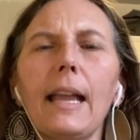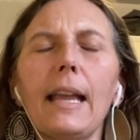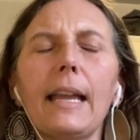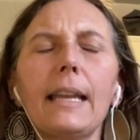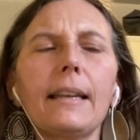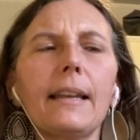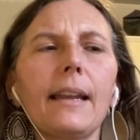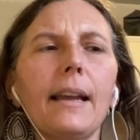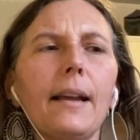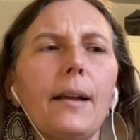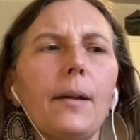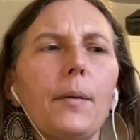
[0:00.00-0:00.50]

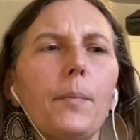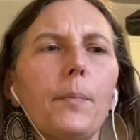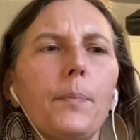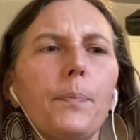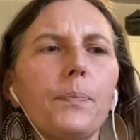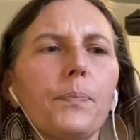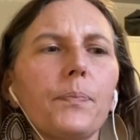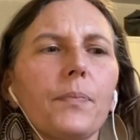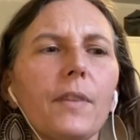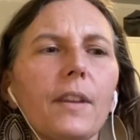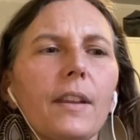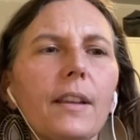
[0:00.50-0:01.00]

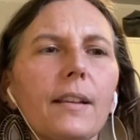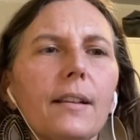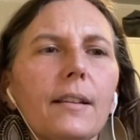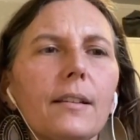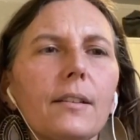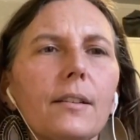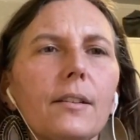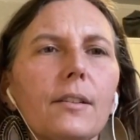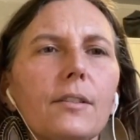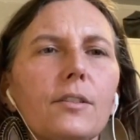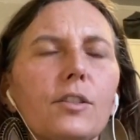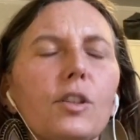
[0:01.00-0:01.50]
And
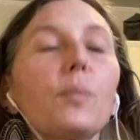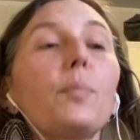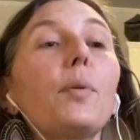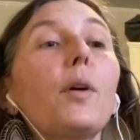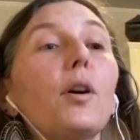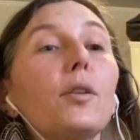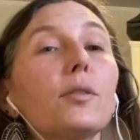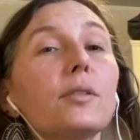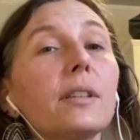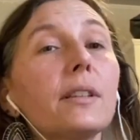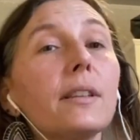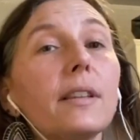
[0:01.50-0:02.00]

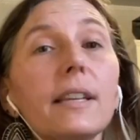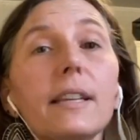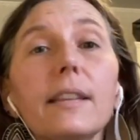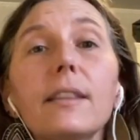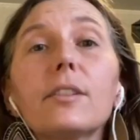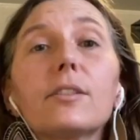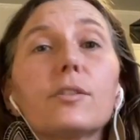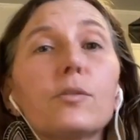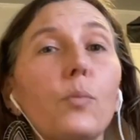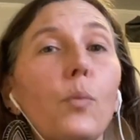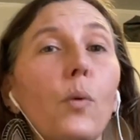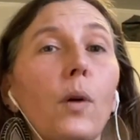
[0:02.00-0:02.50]
supposedly
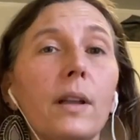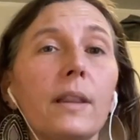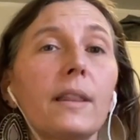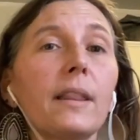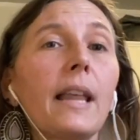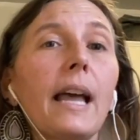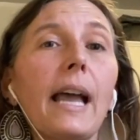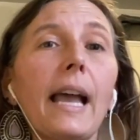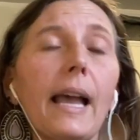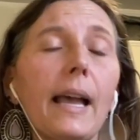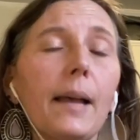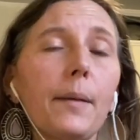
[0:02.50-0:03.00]
there's
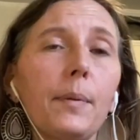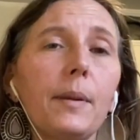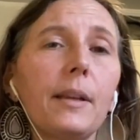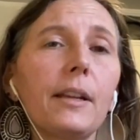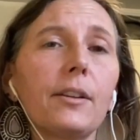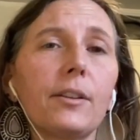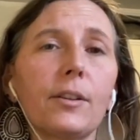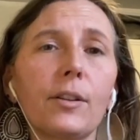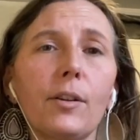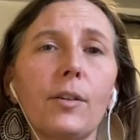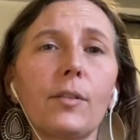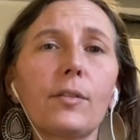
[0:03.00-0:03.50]
one lab
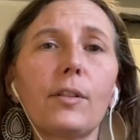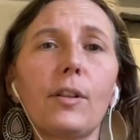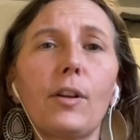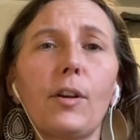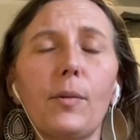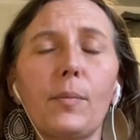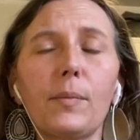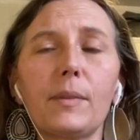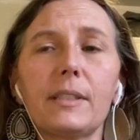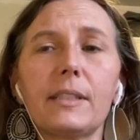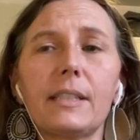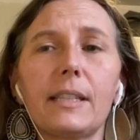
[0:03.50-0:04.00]
here in
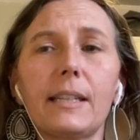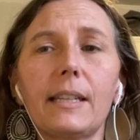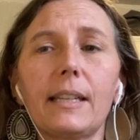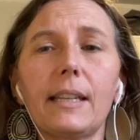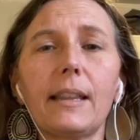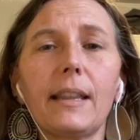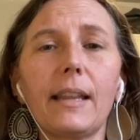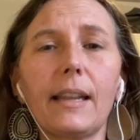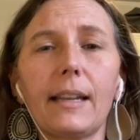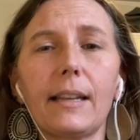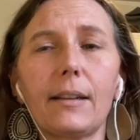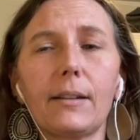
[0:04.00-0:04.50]
Oklahoma
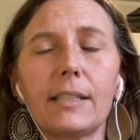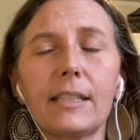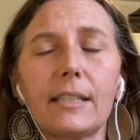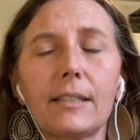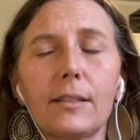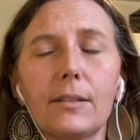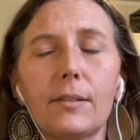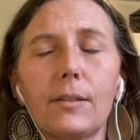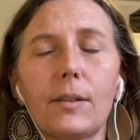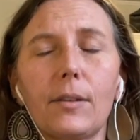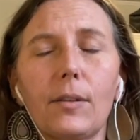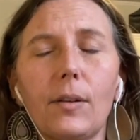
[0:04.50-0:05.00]
City that
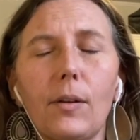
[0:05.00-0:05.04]
is,